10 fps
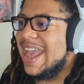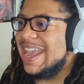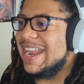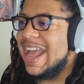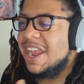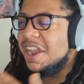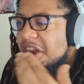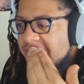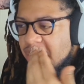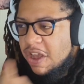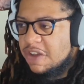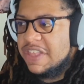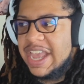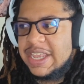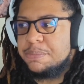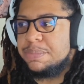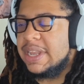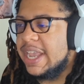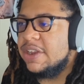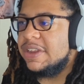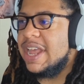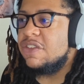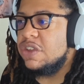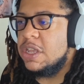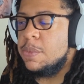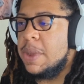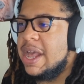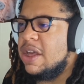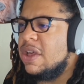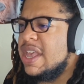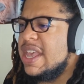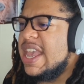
And I love that he played on that really well.